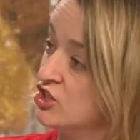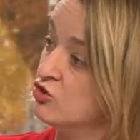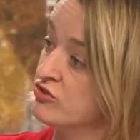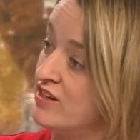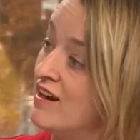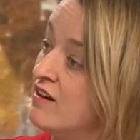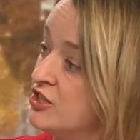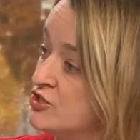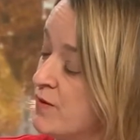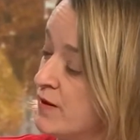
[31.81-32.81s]
that Northern
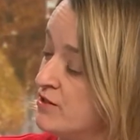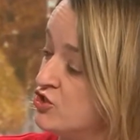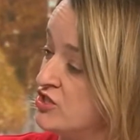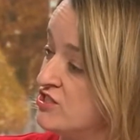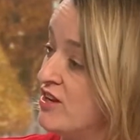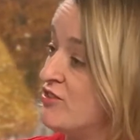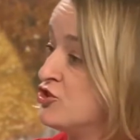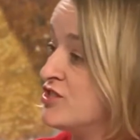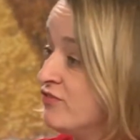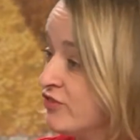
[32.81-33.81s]
Ireland might be treated rather
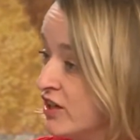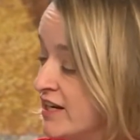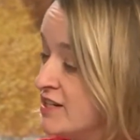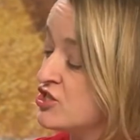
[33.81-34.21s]
differently